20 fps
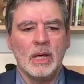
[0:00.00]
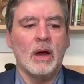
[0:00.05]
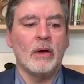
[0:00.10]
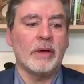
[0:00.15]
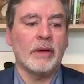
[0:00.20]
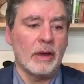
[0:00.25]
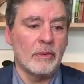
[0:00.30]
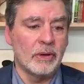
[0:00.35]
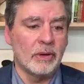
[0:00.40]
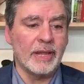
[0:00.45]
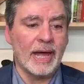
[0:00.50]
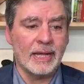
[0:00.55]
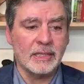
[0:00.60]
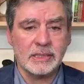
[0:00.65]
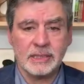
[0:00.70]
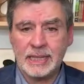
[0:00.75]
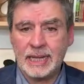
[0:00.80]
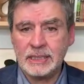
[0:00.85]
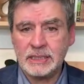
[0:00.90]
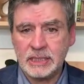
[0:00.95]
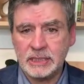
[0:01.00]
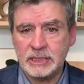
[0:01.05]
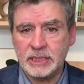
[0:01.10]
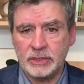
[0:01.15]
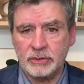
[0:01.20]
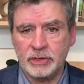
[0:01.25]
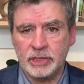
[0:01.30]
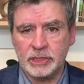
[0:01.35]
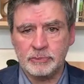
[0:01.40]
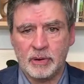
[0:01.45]
Okay, well, that's a
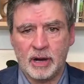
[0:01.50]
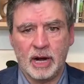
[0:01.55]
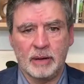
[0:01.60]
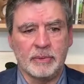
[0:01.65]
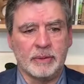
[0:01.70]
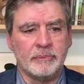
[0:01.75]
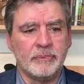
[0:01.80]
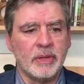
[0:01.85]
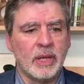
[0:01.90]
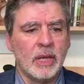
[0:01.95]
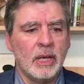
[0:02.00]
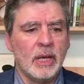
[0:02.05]
serious problem.